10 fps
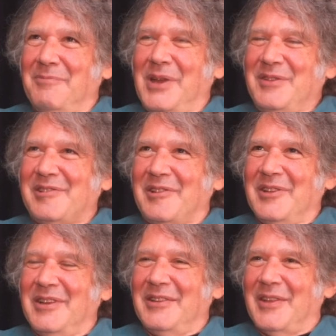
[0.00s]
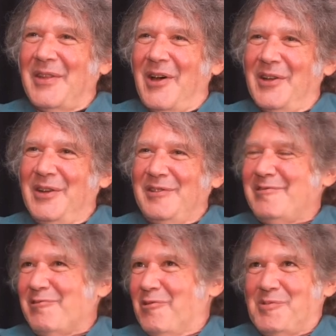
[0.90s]
basically in the
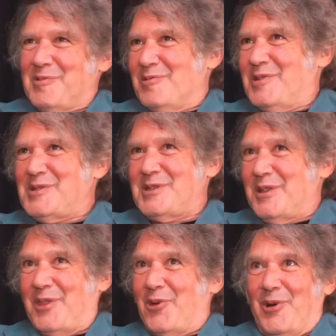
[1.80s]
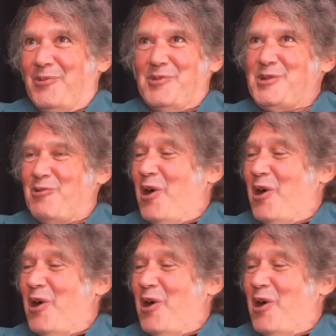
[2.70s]
'90s, the groups were just thought it was